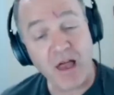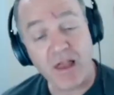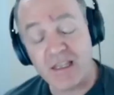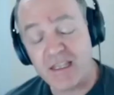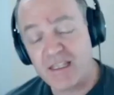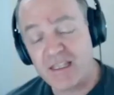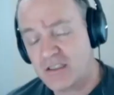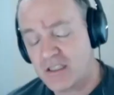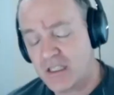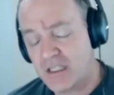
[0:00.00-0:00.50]

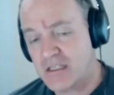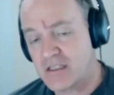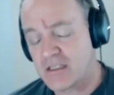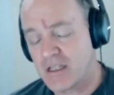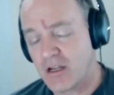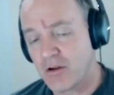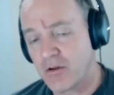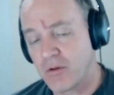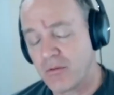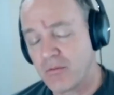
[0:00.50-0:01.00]
Alyssa, is
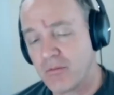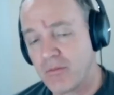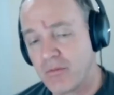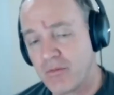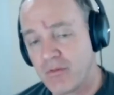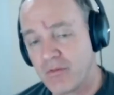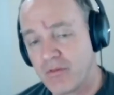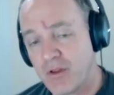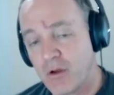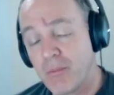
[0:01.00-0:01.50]
there,
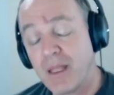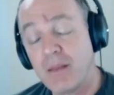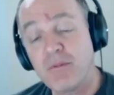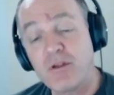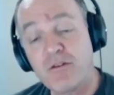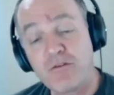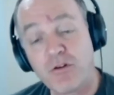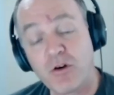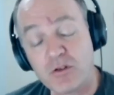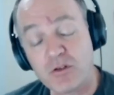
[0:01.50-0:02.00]
there may
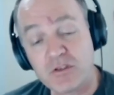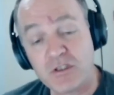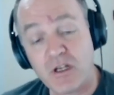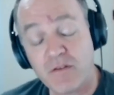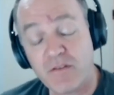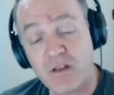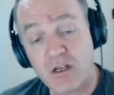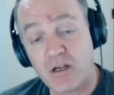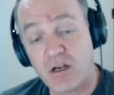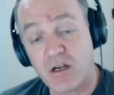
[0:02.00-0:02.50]
be folks
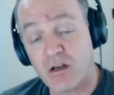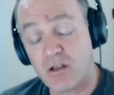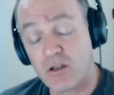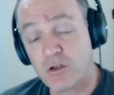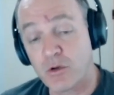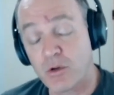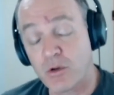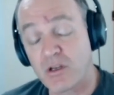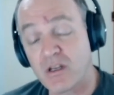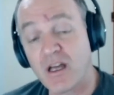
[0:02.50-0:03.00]
on the call
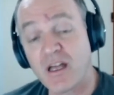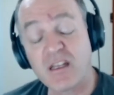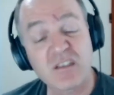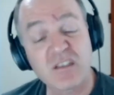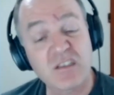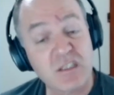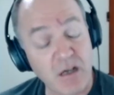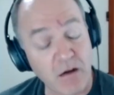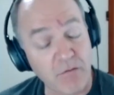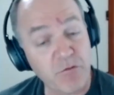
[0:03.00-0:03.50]
who are not
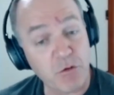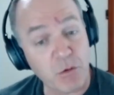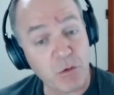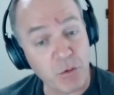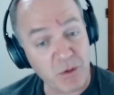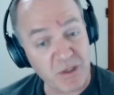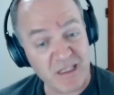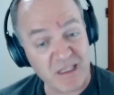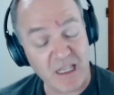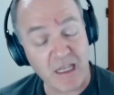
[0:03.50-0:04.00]
as
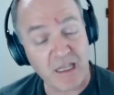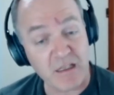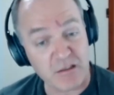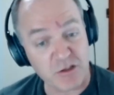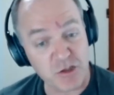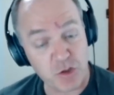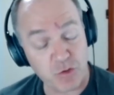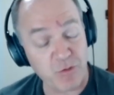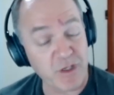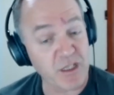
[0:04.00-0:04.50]
comfortable with
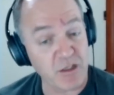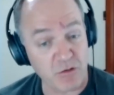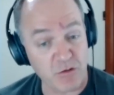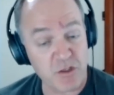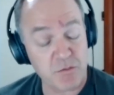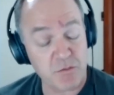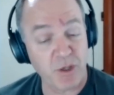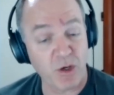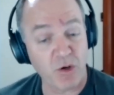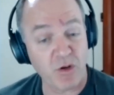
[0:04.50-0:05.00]
English written or
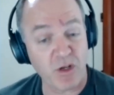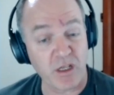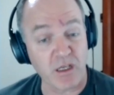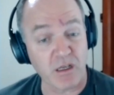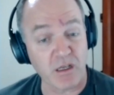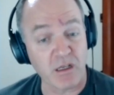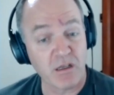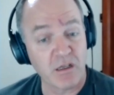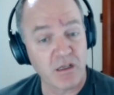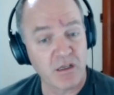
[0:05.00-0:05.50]

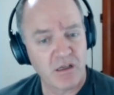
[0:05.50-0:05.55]
spoken.